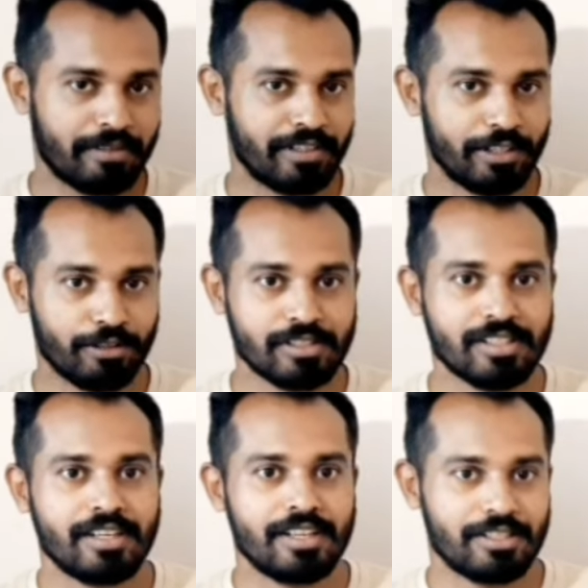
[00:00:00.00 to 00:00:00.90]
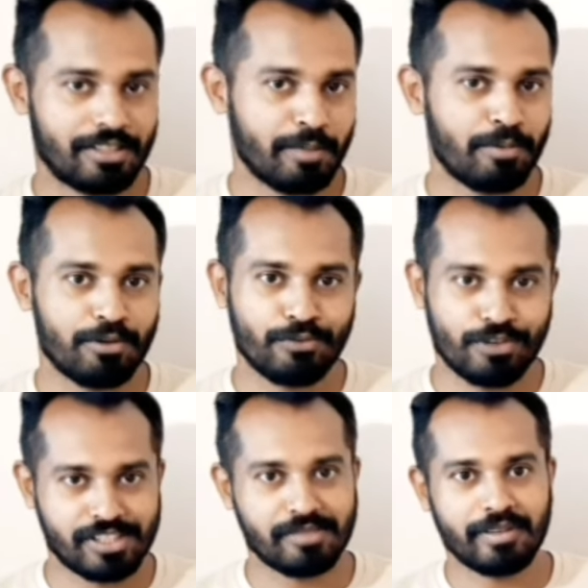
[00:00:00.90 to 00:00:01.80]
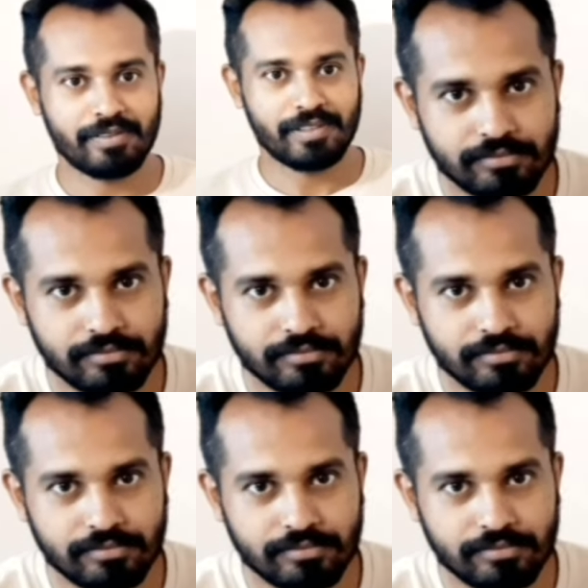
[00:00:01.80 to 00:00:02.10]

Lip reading: videos. So keep on watching my video.